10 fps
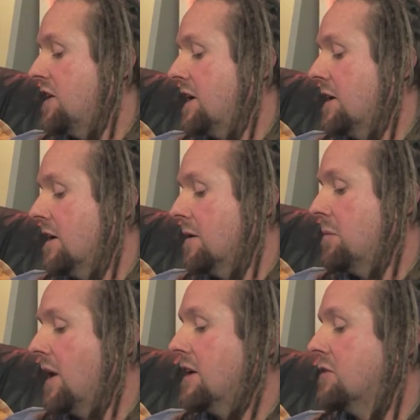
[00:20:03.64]
particular
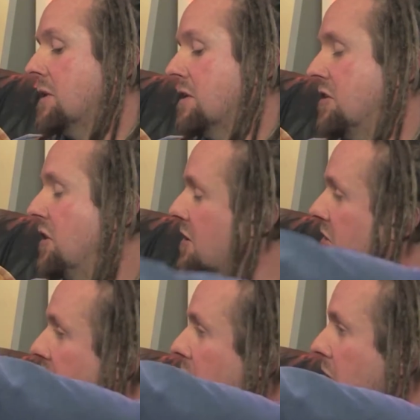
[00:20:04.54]
place where there's a
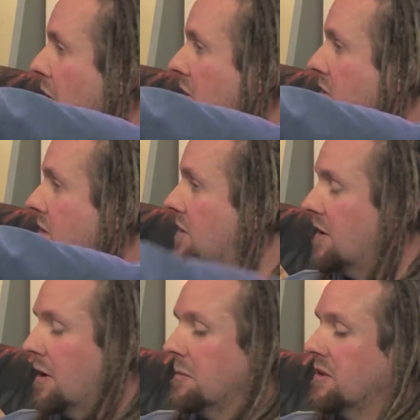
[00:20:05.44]
nice yew forest
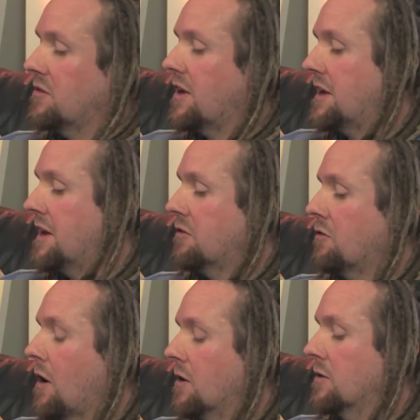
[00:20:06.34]
mm-hmm. up this dead
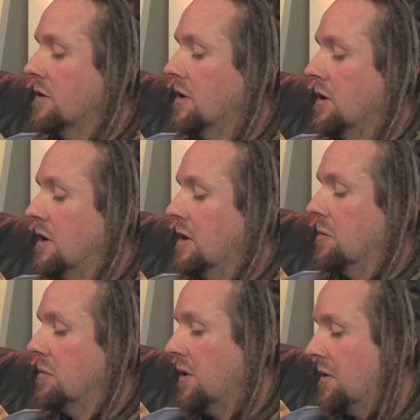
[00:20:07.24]
end road,
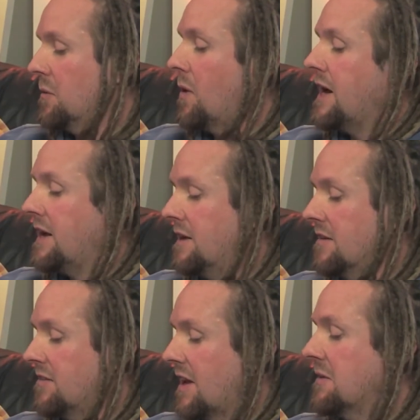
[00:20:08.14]
but on the way
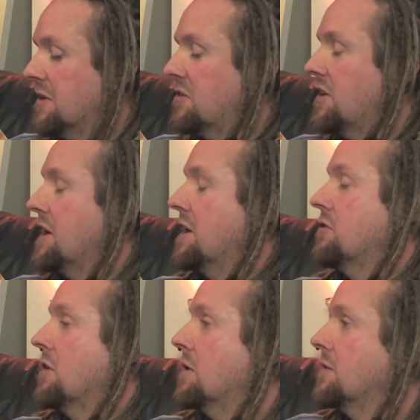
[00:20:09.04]
down this dead
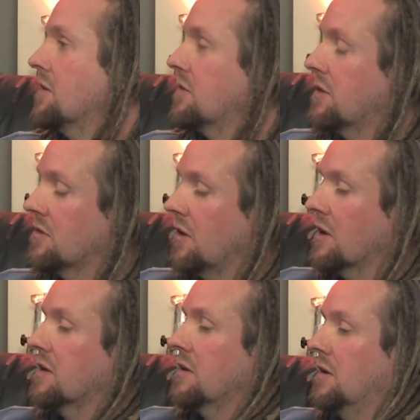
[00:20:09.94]
end road, there's there's
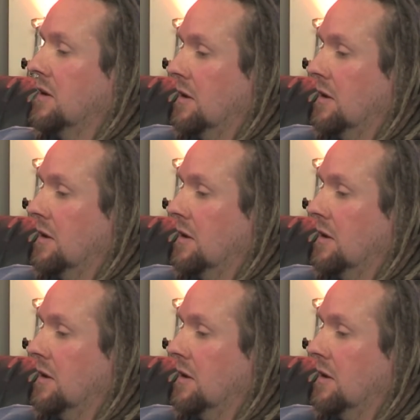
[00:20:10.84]
like a.